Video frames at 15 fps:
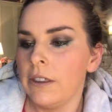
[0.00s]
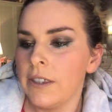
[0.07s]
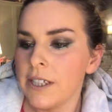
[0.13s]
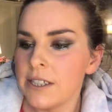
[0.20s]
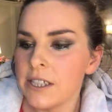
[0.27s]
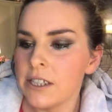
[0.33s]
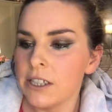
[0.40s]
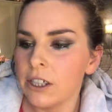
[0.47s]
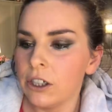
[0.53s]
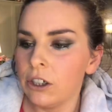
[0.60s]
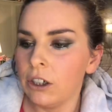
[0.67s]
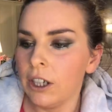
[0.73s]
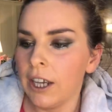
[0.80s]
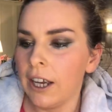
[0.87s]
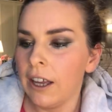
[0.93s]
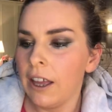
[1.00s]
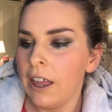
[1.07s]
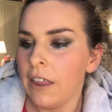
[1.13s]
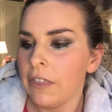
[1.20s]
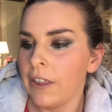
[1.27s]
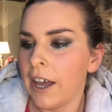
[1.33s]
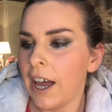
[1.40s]
This is the colour
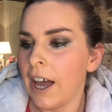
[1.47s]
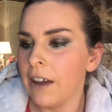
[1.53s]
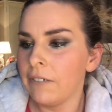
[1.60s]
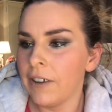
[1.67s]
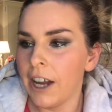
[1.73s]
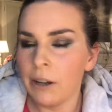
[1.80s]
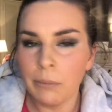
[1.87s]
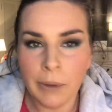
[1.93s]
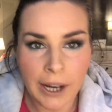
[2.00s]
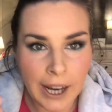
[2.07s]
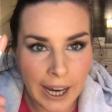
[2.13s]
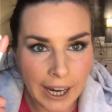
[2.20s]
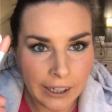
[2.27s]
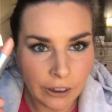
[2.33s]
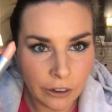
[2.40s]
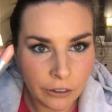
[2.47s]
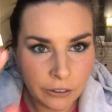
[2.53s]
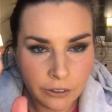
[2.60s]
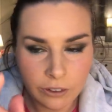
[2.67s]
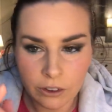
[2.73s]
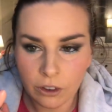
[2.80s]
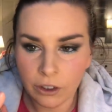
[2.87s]
that I've had my eye on.
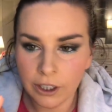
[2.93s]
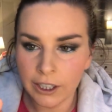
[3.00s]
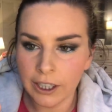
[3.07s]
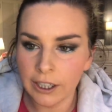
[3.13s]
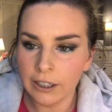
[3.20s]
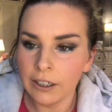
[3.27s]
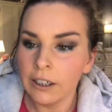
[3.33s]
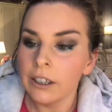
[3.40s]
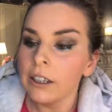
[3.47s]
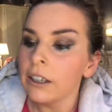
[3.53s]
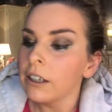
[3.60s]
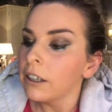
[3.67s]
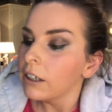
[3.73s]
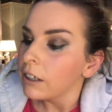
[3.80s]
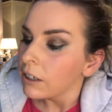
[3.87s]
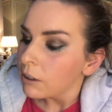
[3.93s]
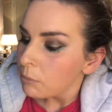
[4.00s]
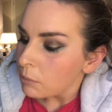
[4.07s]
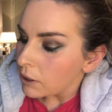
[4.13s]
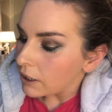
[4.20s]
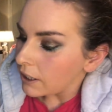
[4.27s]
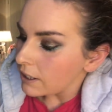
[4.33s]
Look at it.
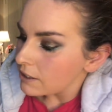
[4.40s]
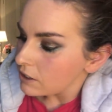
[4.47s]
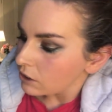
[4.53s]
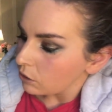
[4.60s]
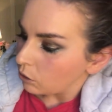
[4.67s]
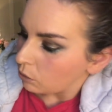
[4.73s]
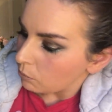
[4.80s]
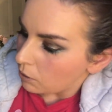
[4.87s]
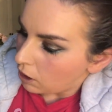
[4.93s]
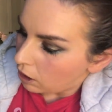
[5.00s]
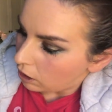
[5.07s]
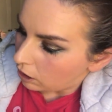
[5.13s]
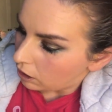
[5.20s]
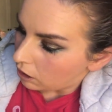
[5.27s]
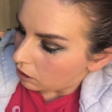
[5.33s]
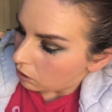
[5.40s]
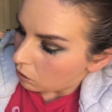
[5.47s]
Please no, Mark.